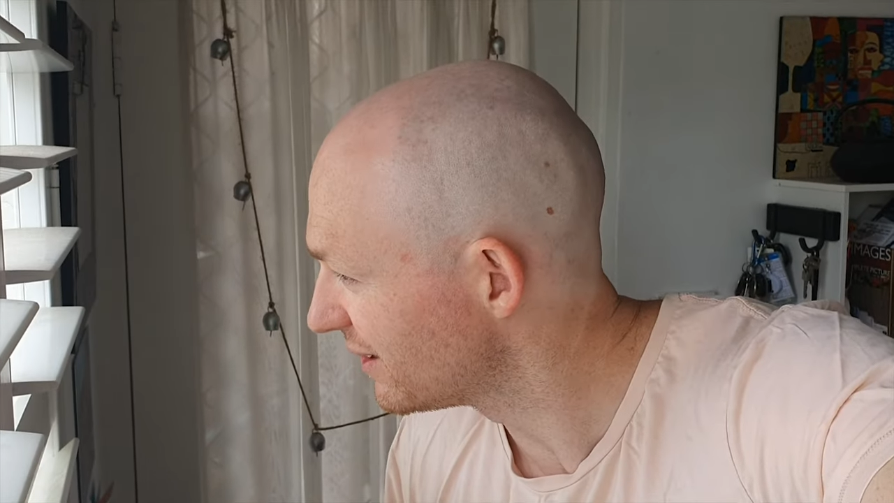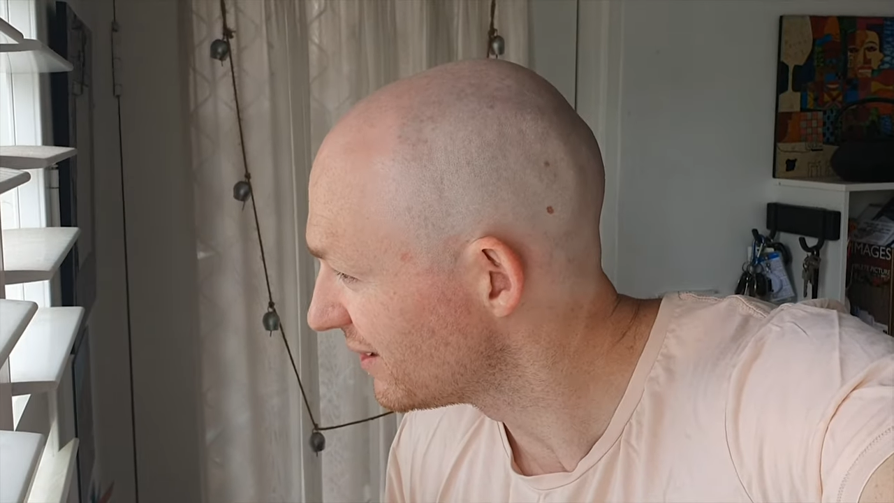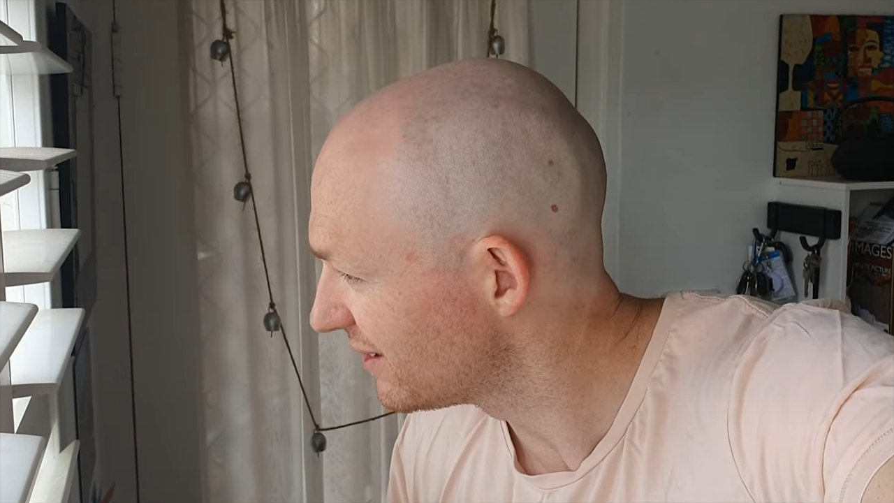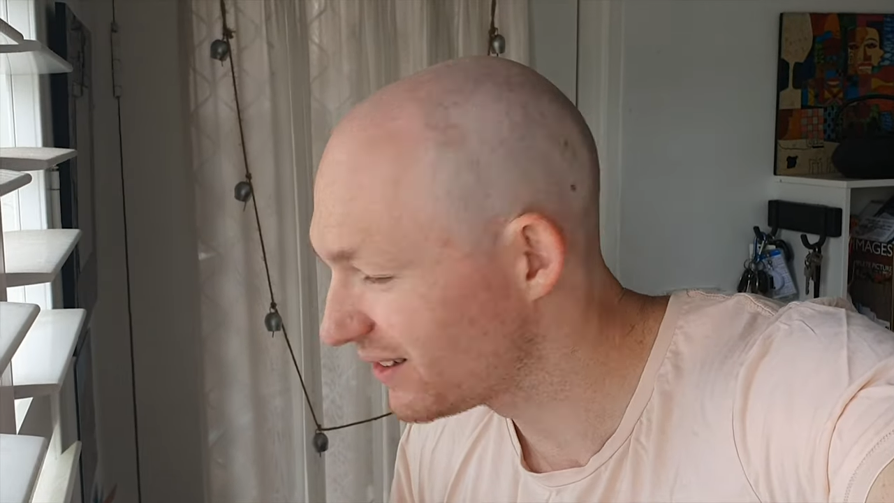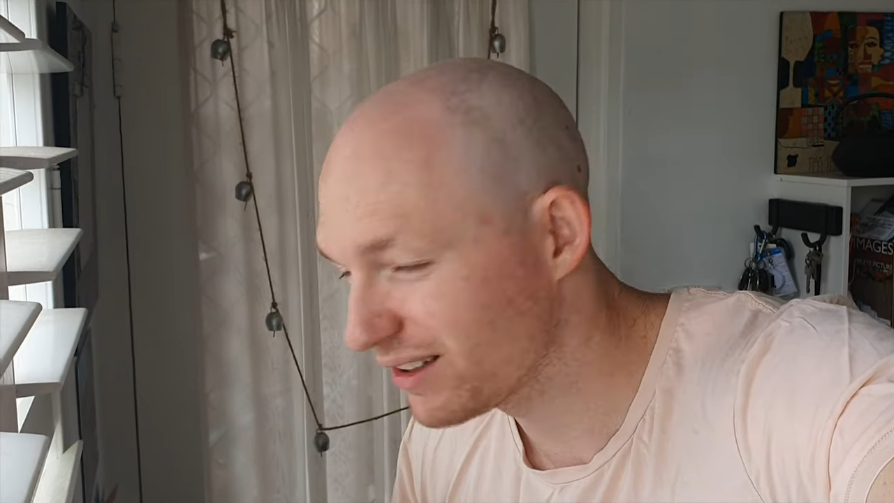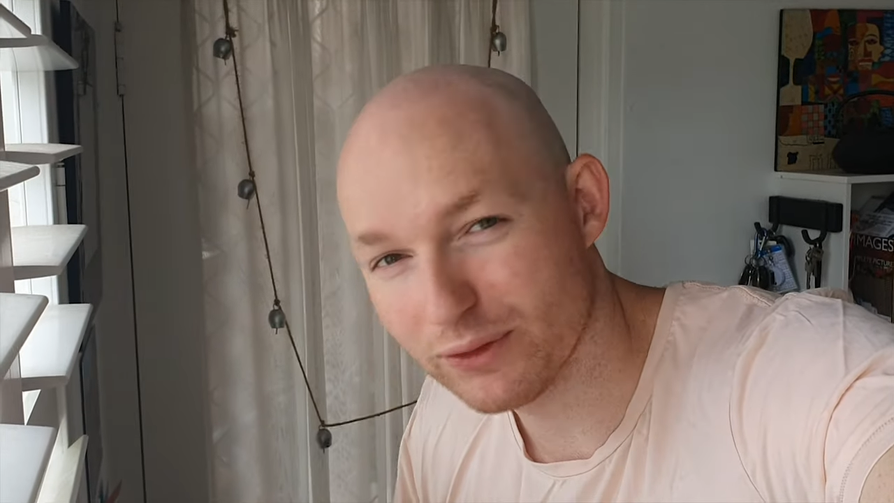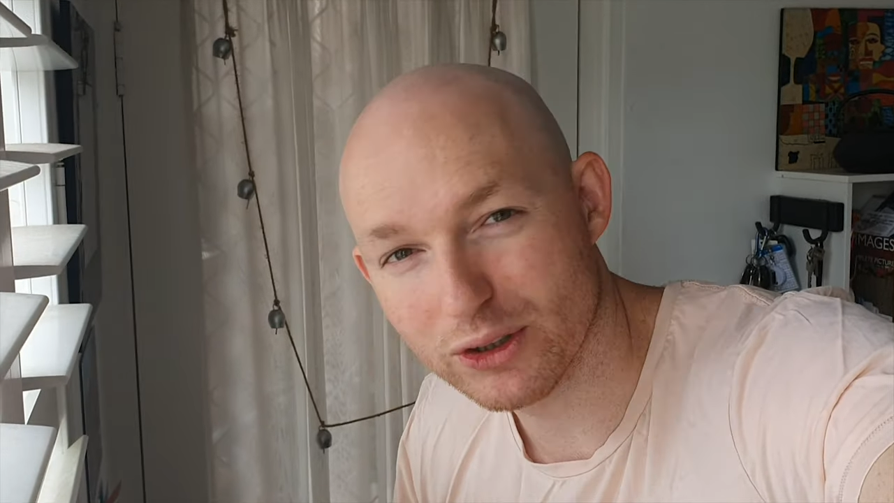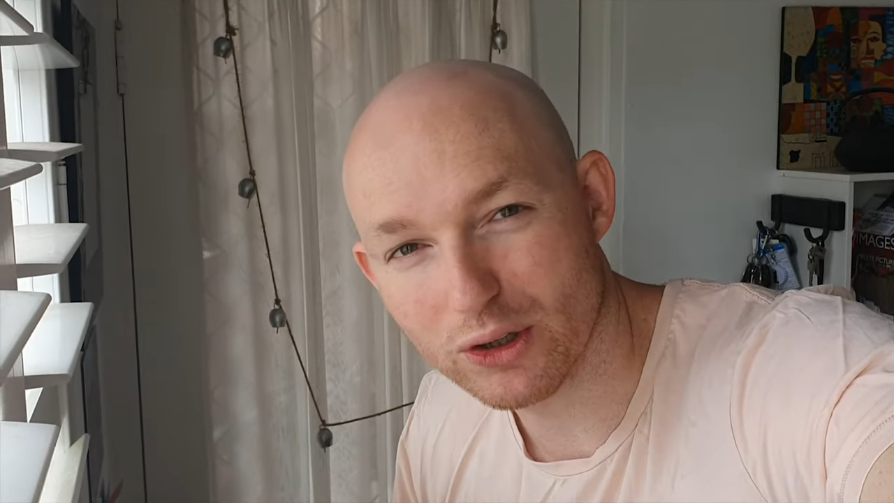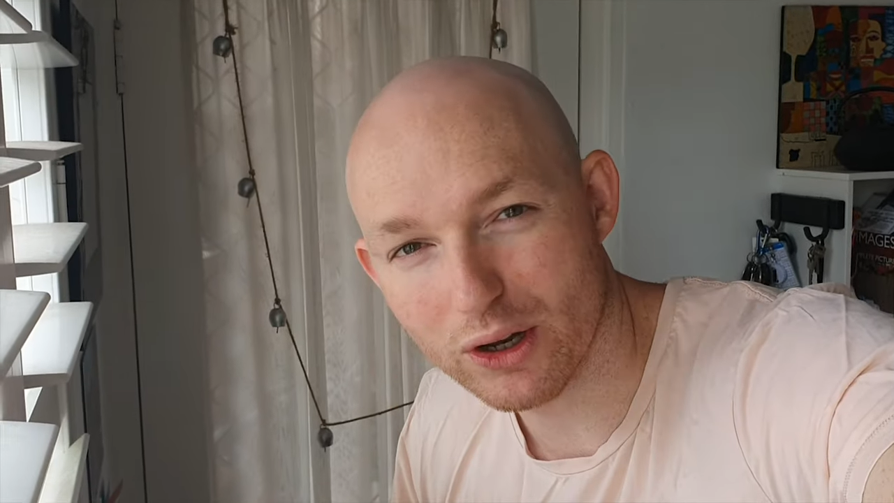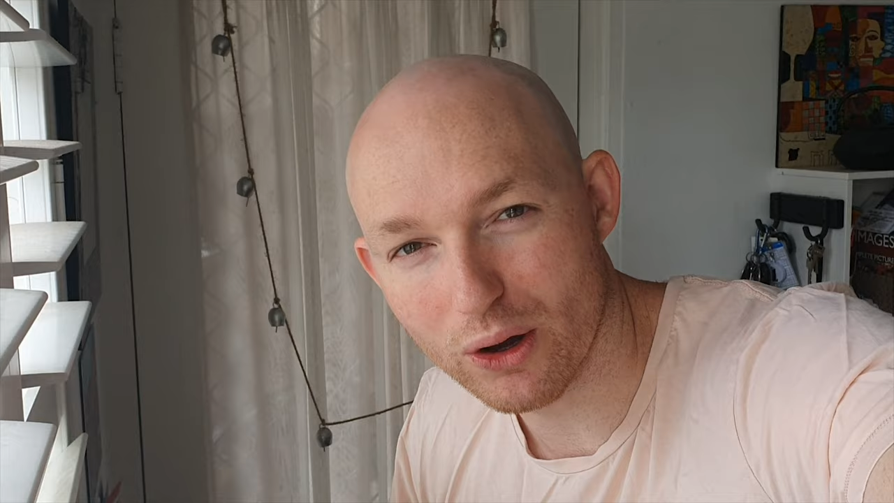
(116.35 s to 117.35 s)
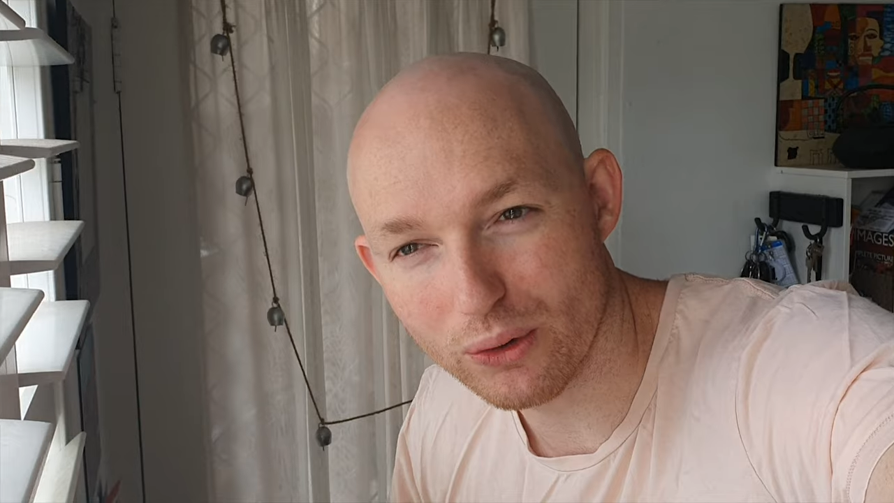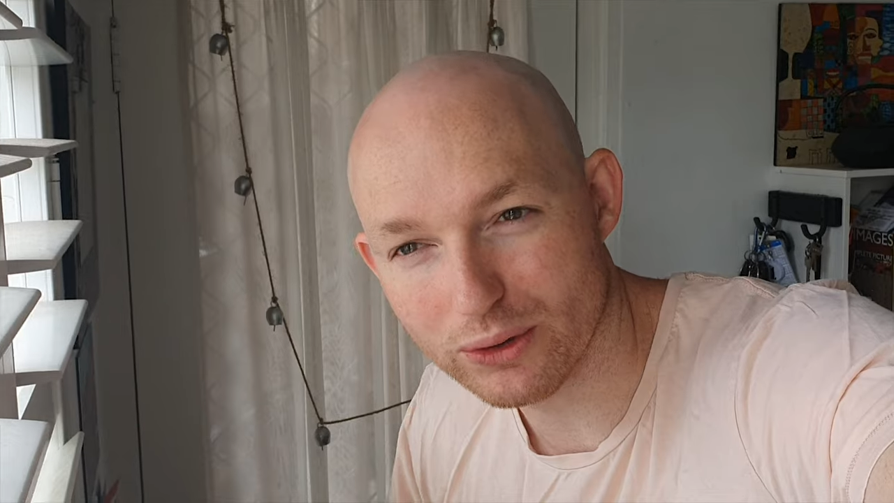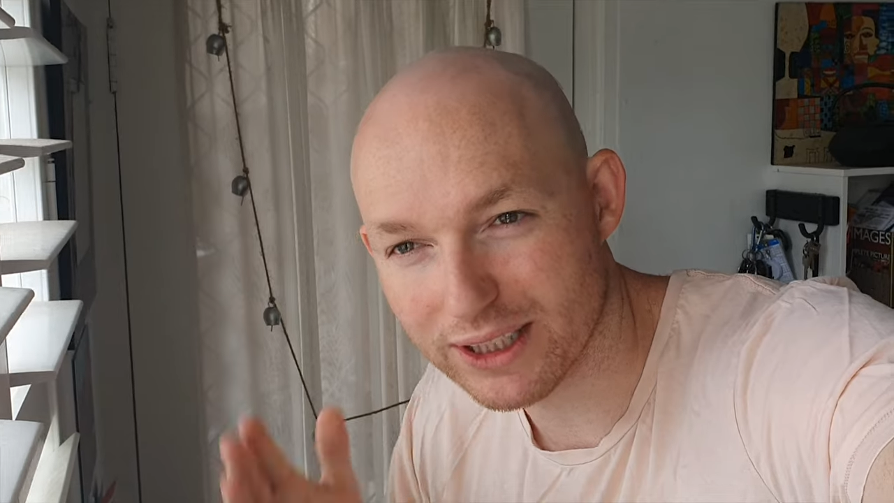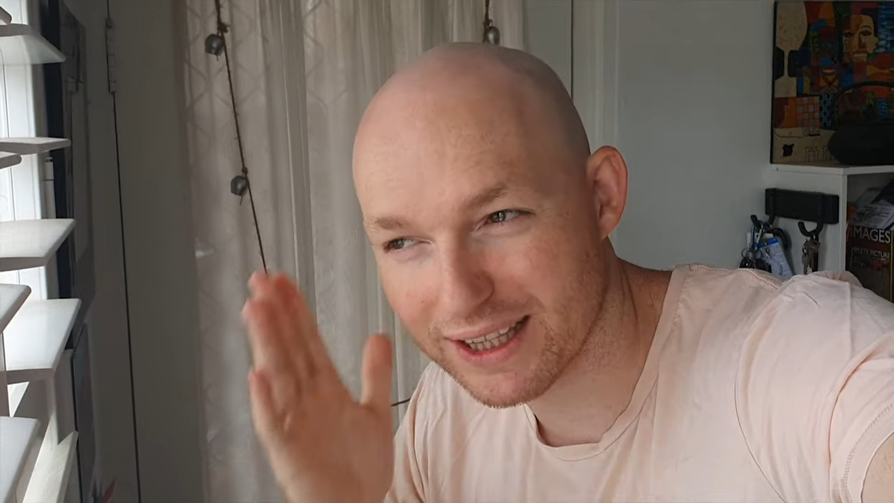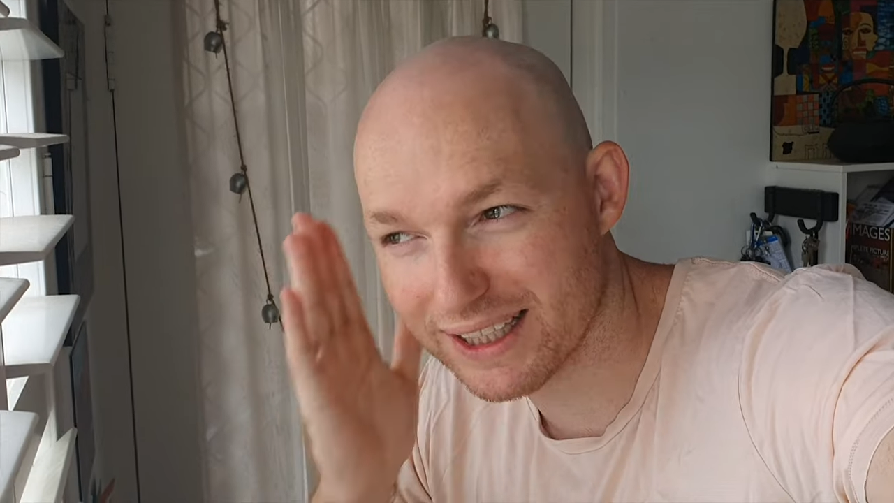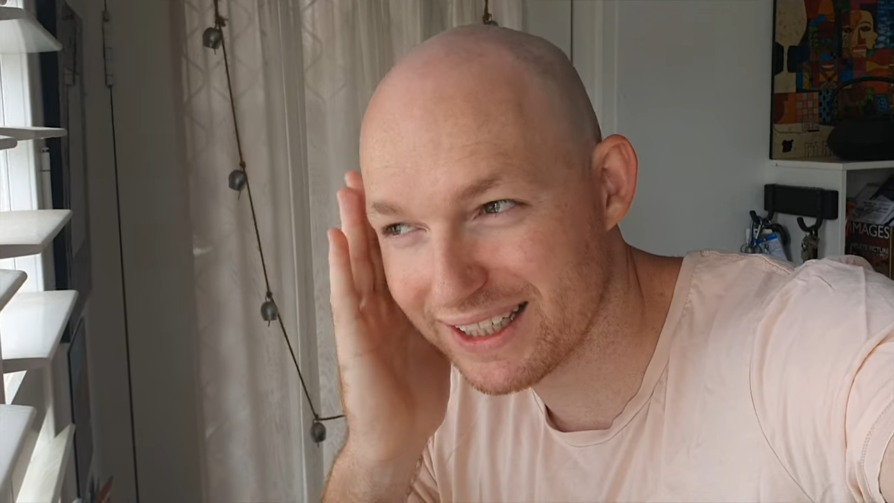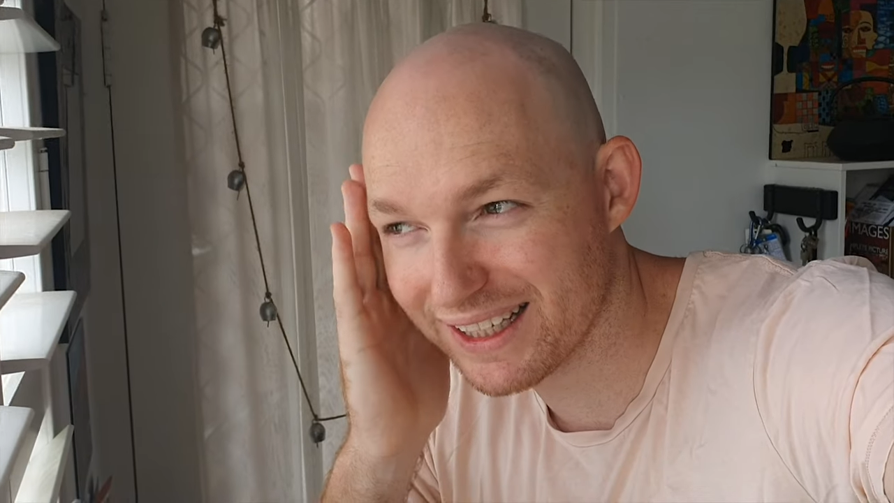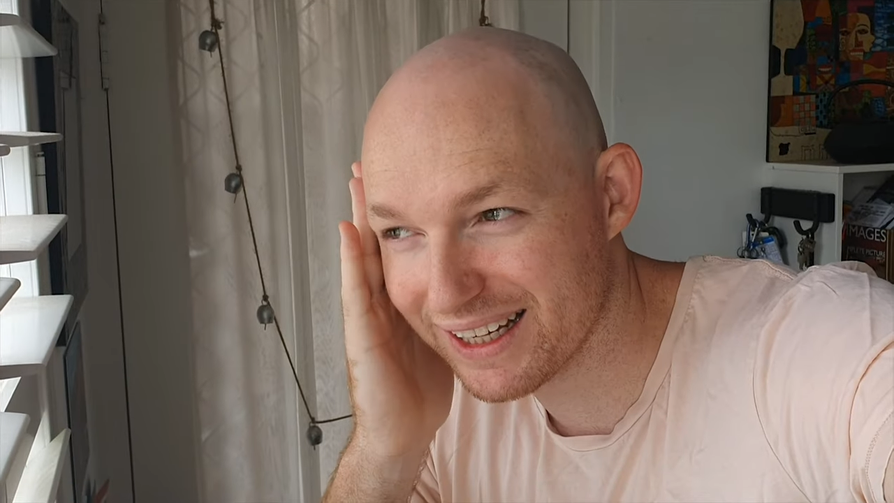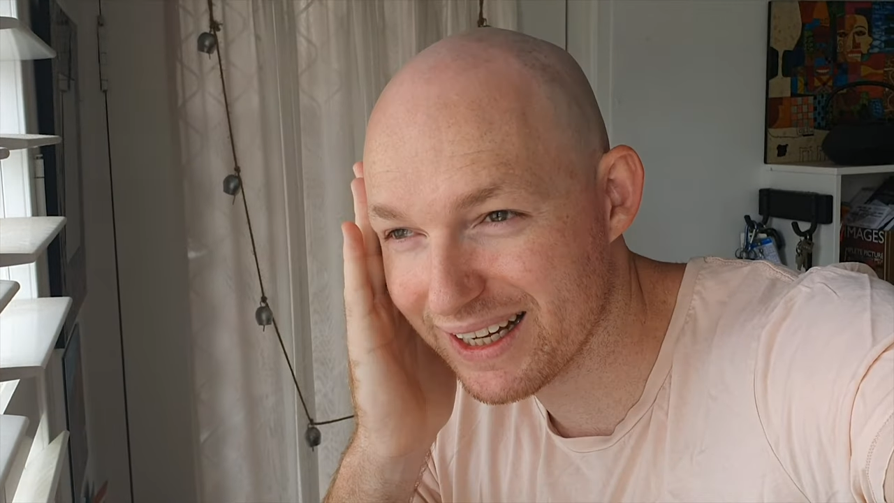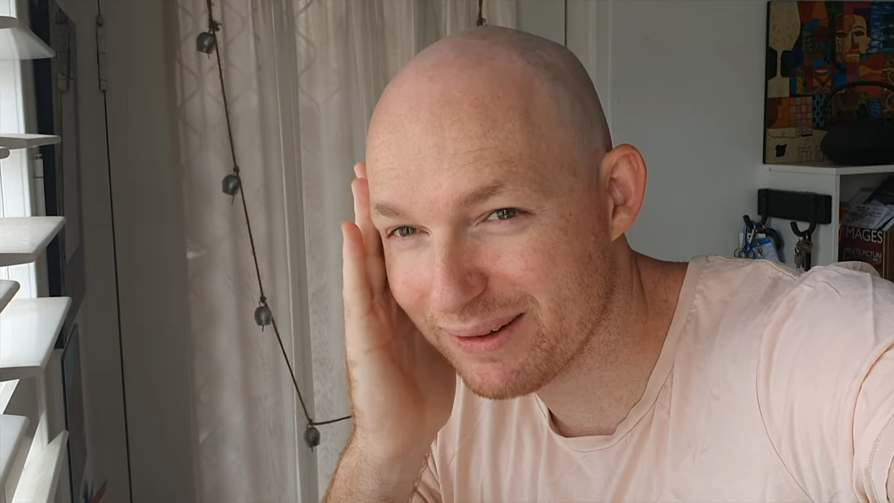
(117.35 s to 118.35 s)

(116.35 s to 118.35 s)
And if you're trying to hold on to your thinning hair,